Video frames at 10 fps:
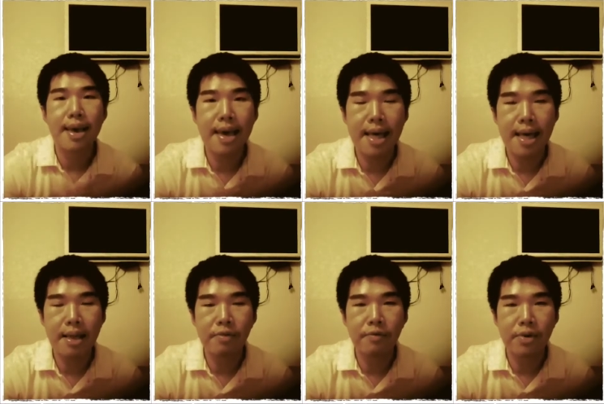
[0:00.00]

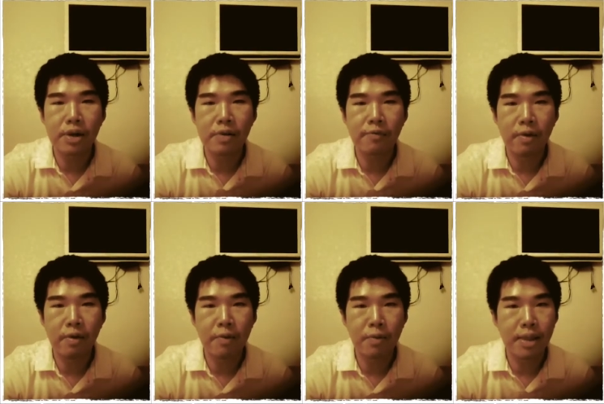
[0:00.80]
And first of
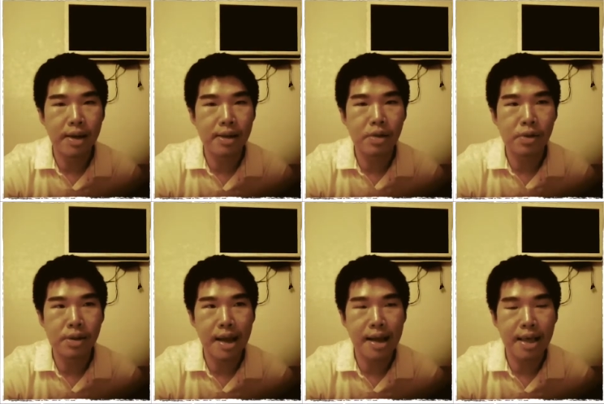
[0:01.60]
all, I would like to
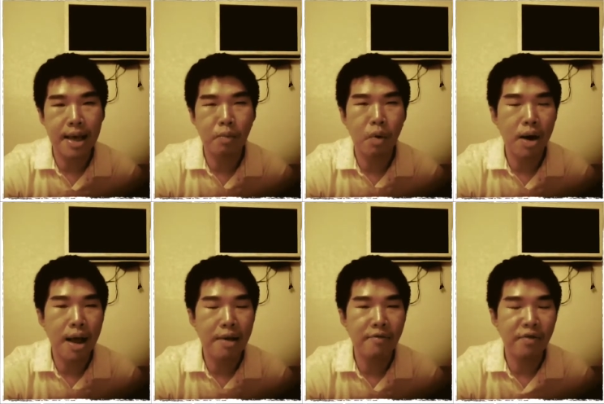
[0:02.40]
say that what
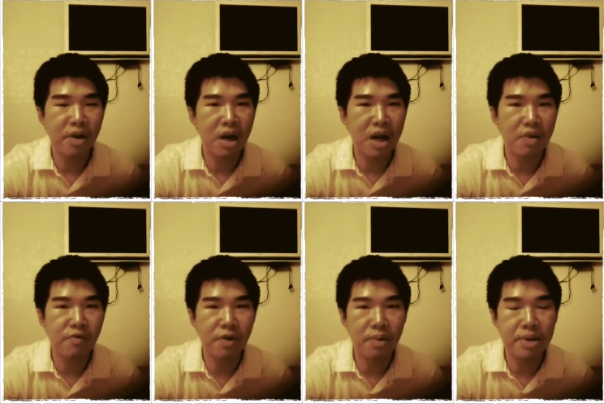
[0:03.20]
I've got
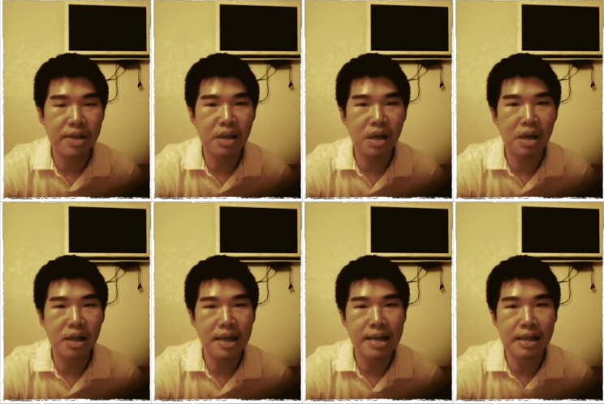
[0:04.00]
from this
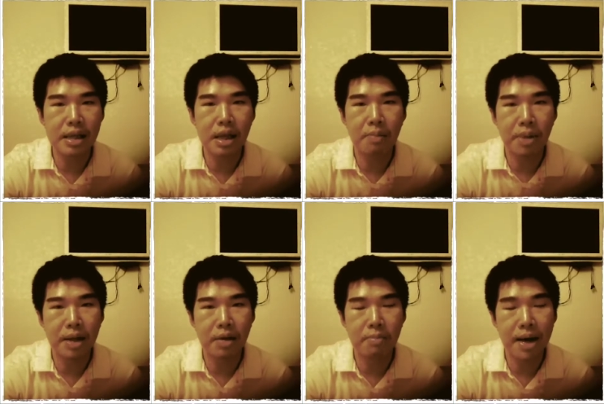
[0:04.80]
course is
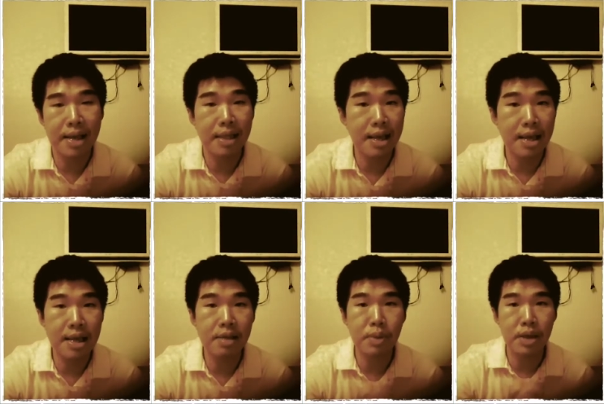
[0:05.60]
about my
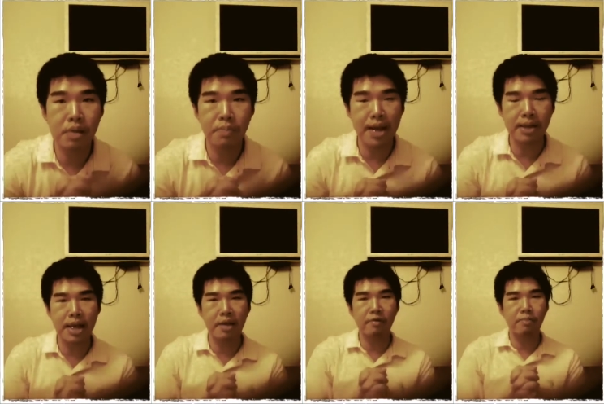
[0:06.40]
thinking
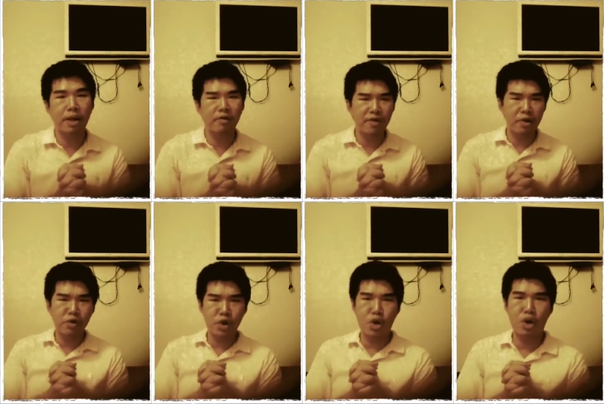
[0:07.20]
perspective about
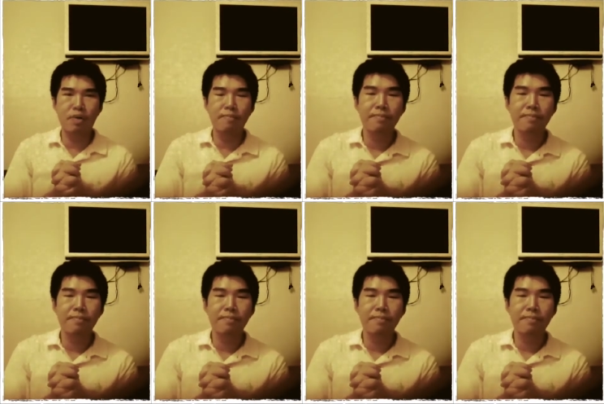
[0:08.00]
future.